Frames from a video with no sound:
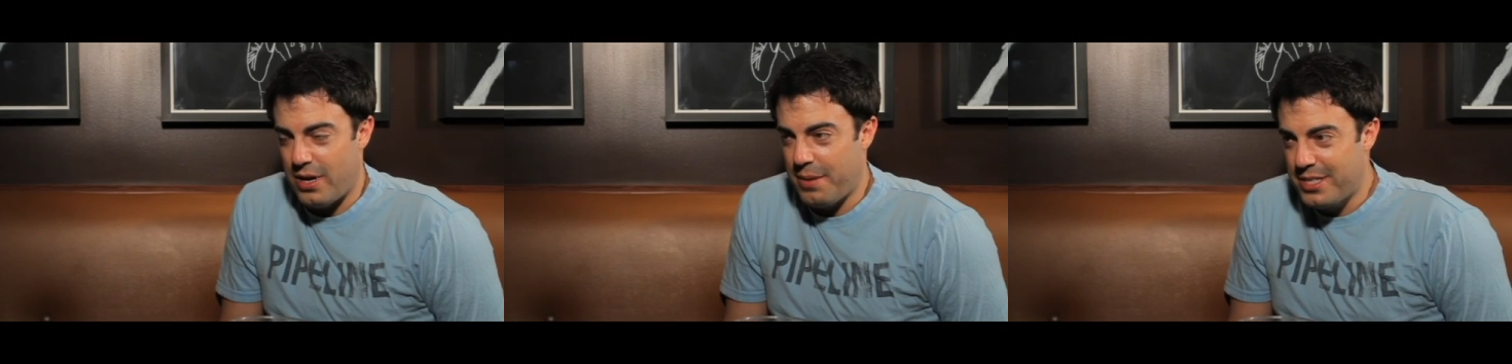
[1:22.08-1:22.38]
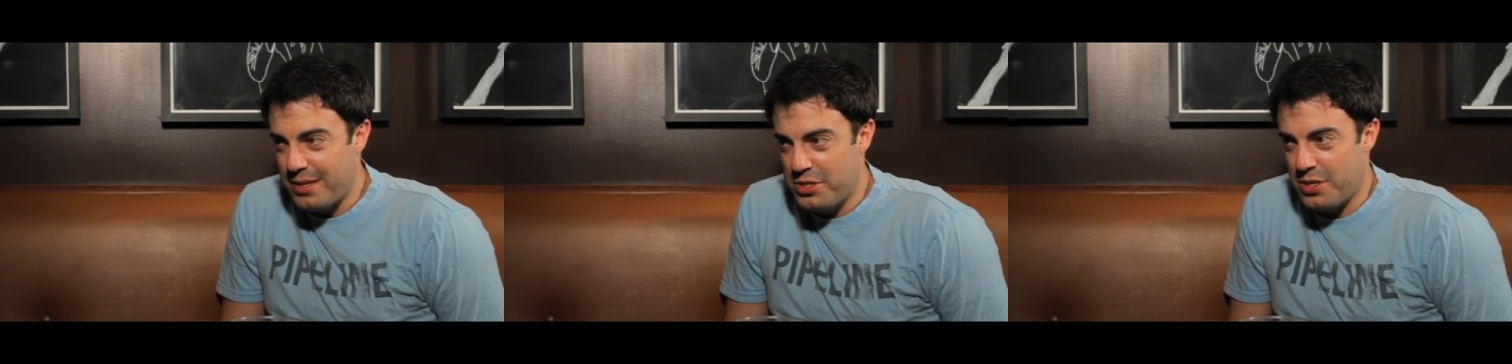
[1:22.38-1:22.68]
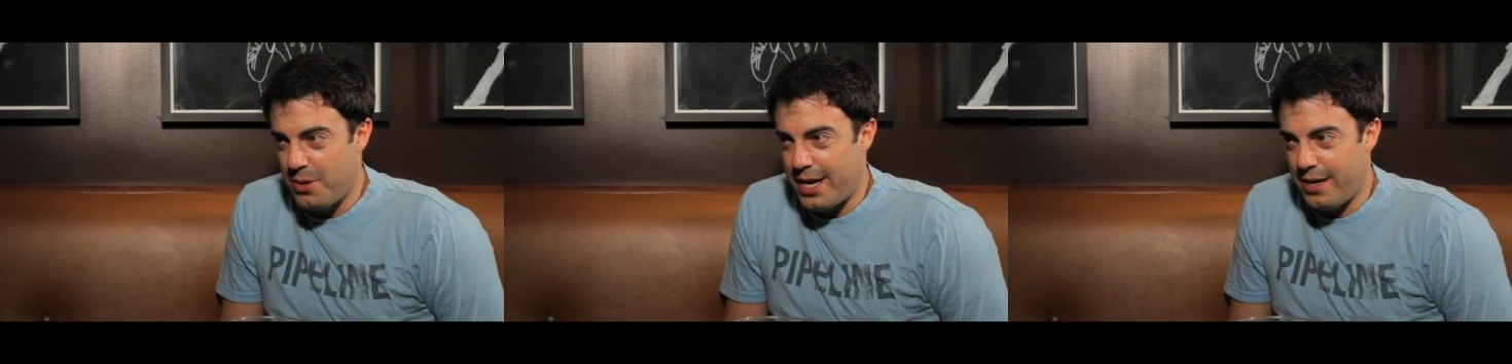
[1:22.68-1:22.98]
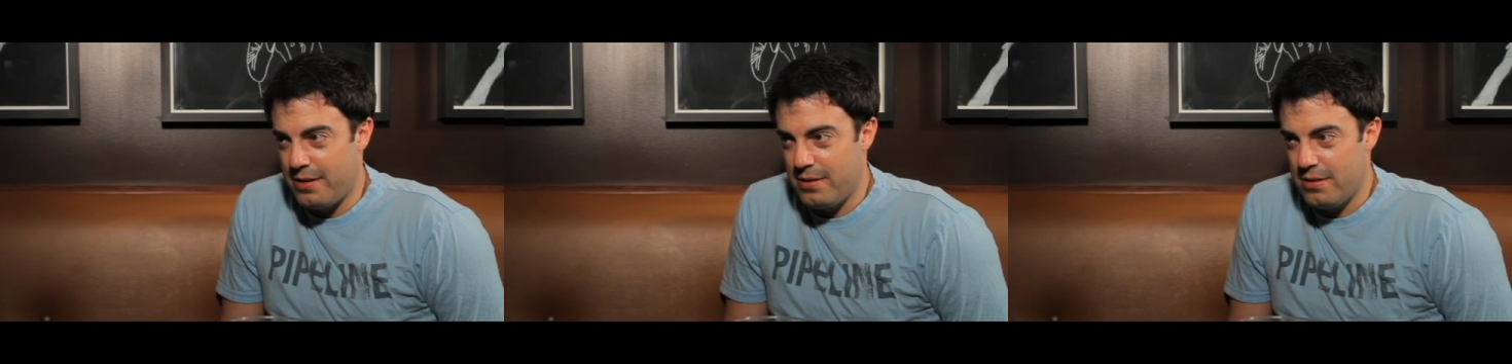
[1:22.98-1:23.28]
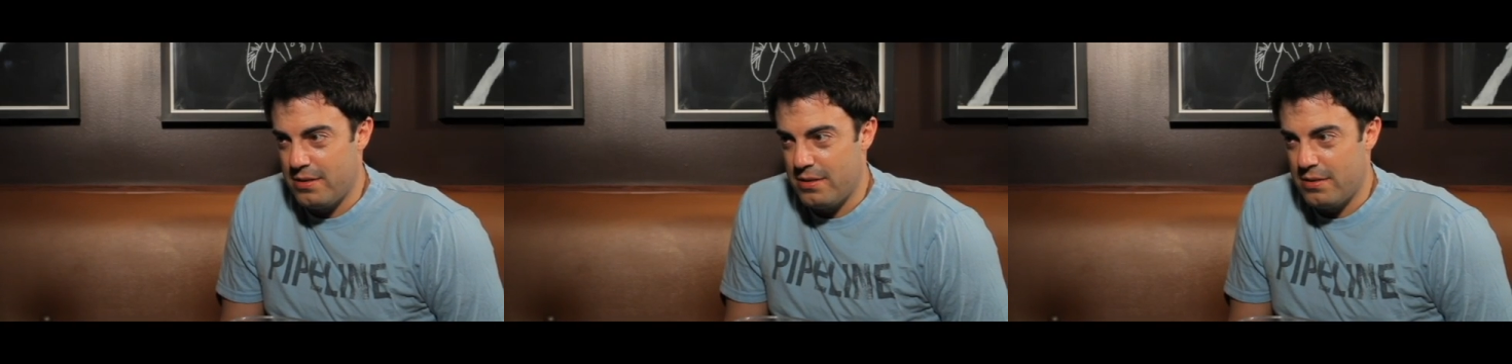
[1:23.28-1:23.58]
that's... Well, how many times did you go out?
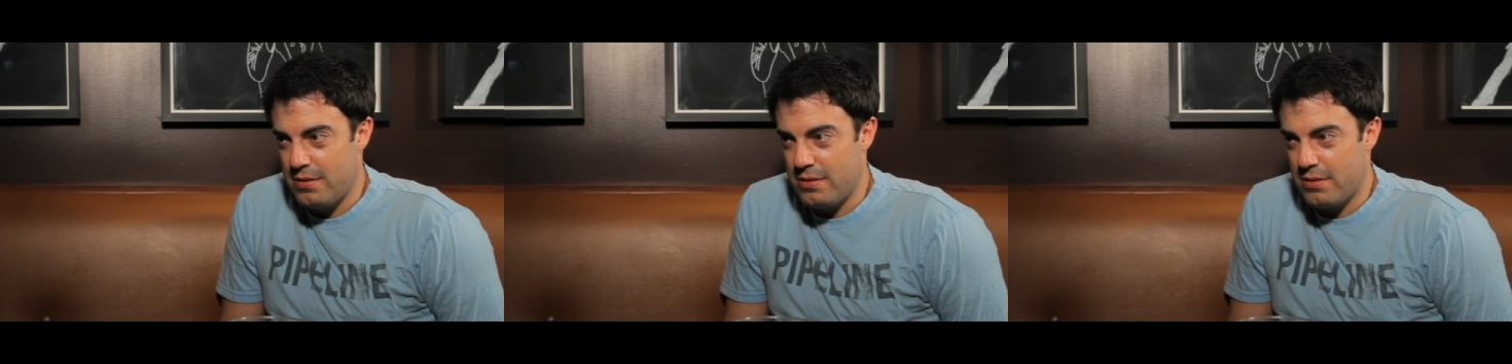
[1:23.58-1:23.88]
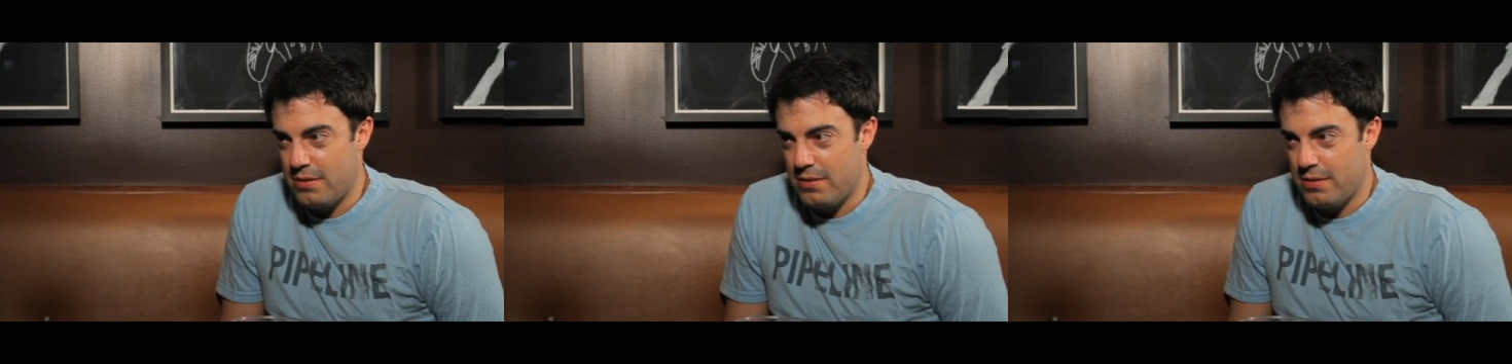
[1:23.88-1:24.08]
You know, like,